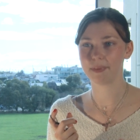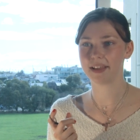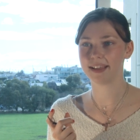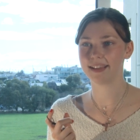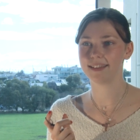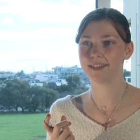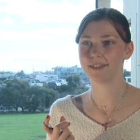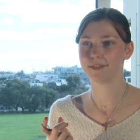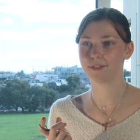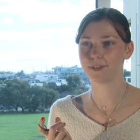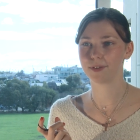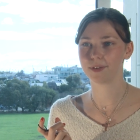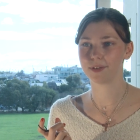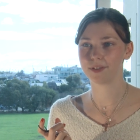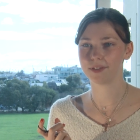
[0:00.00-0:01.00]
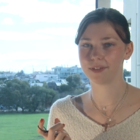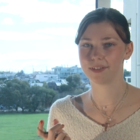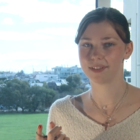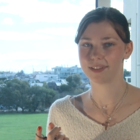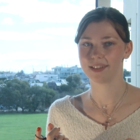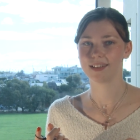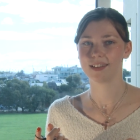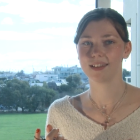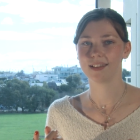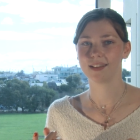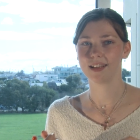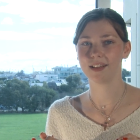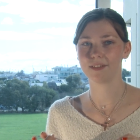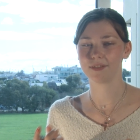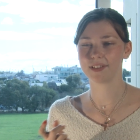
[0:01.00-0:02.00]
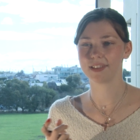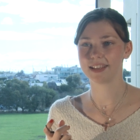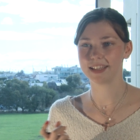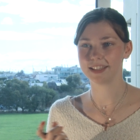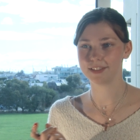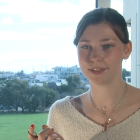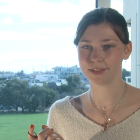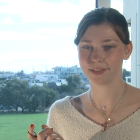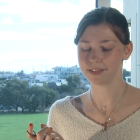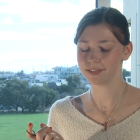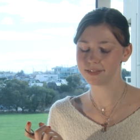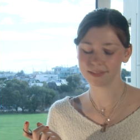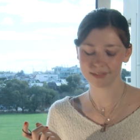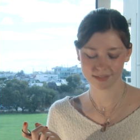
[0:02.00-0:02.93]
bead for everything you do.